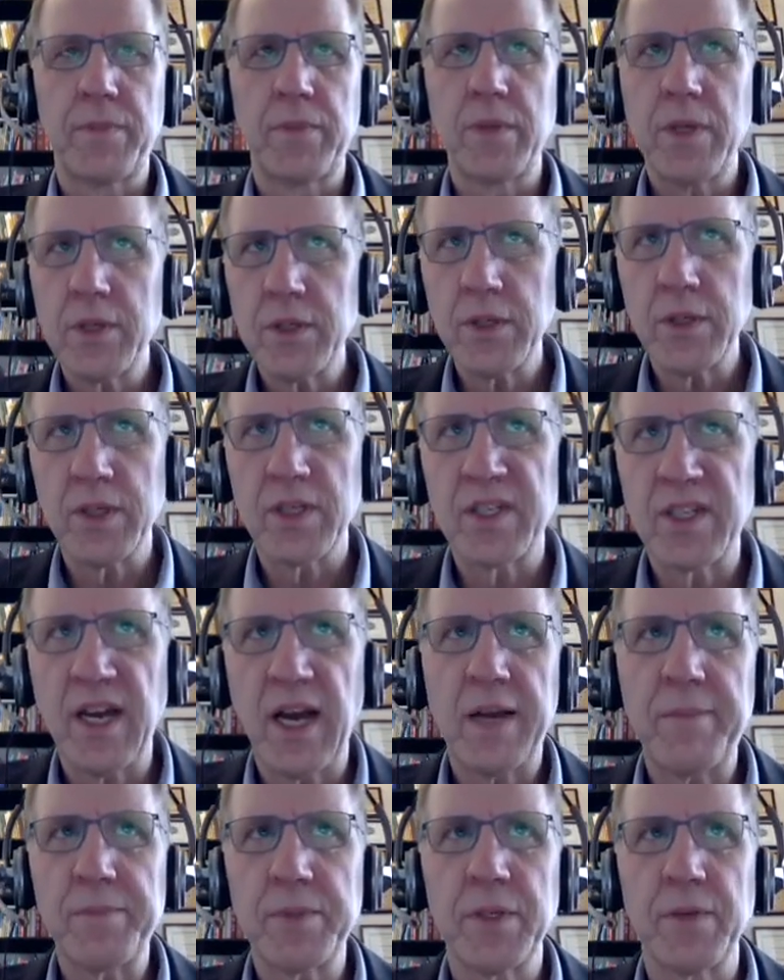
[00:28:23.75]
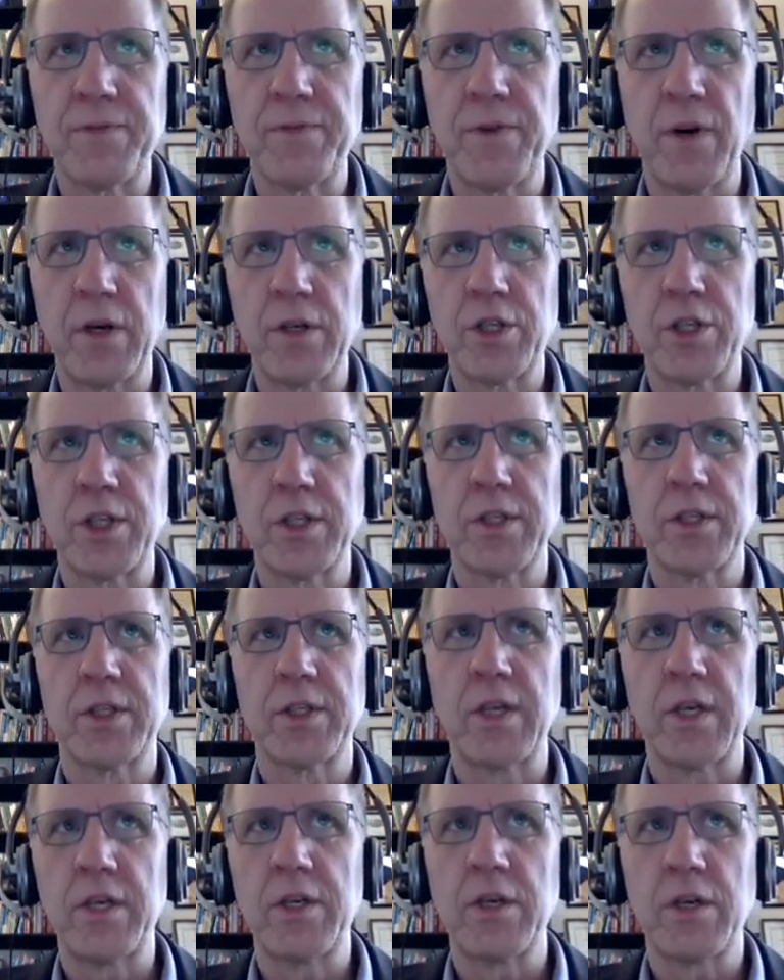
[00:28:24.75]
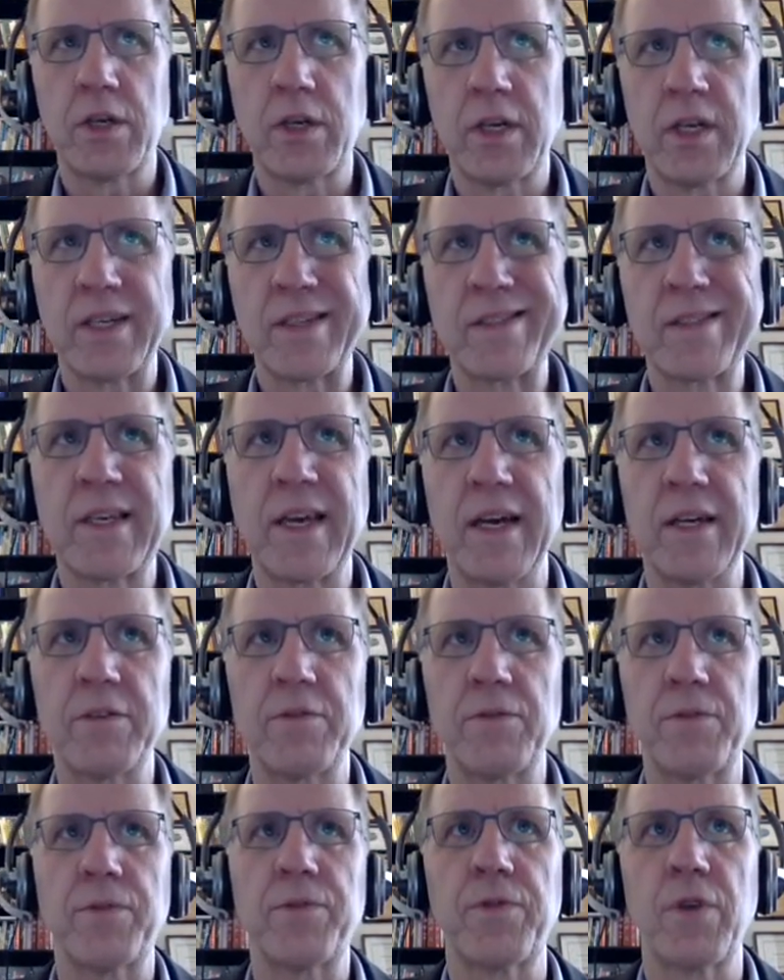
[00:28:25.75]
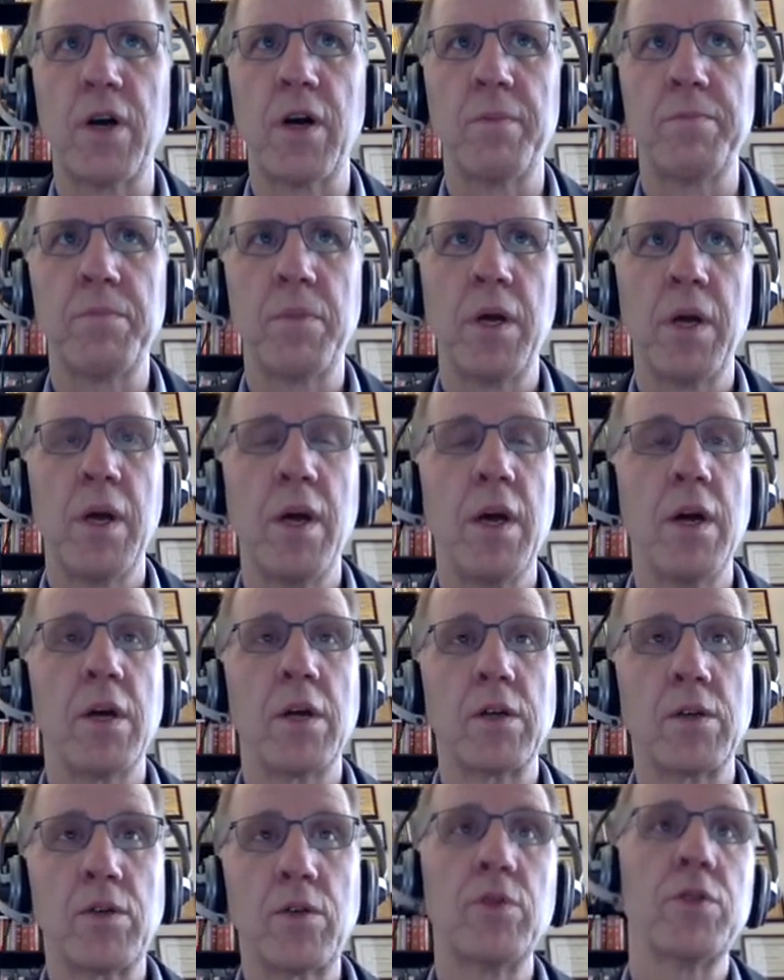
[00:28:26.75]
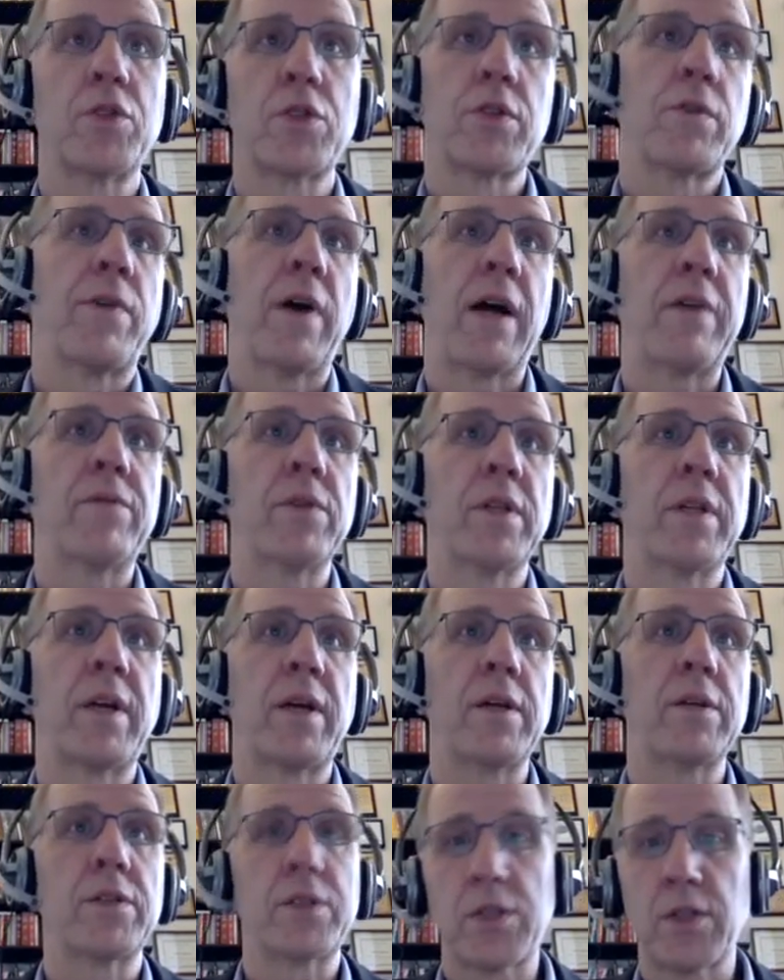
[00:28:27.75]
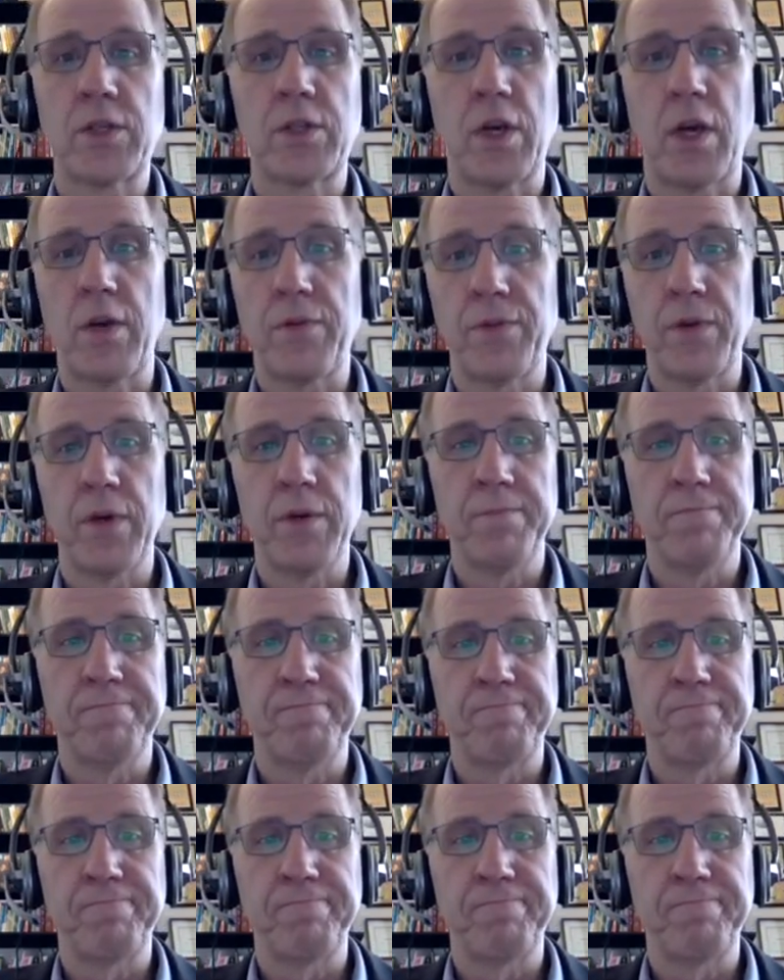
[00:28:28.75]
These are the types of functions that you're going to get from good survival analysis software.